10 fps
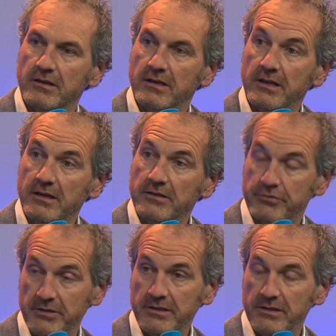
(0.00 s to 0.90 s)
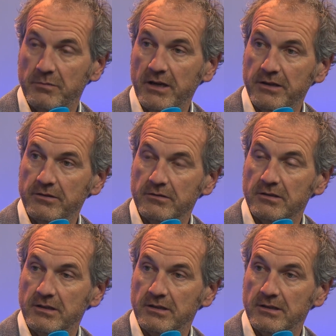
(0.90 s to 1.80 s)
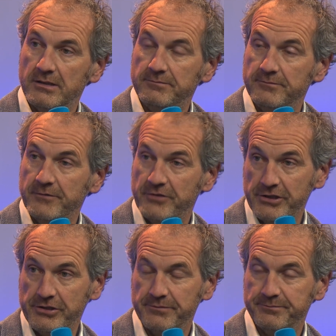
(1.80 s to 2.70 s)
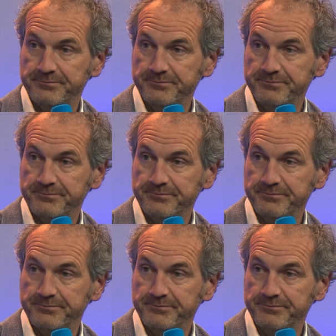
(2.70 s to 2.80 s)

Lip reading: getting treated by your physician.